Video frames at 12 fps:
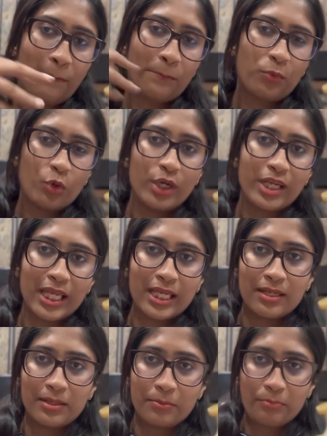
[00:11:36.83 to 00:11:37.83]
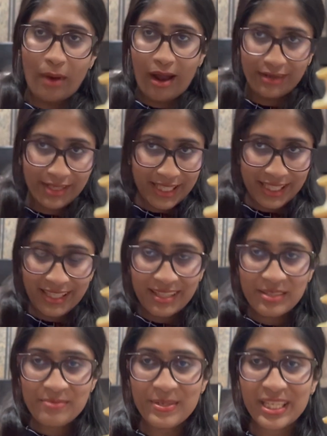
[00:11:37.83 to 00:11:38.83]
political party.
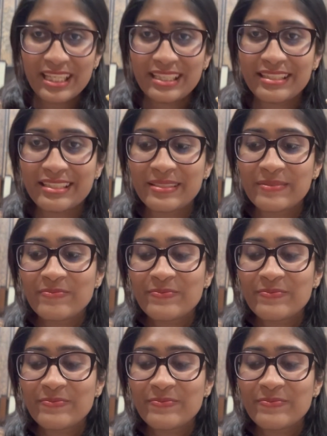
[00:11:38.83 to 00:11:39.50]
Because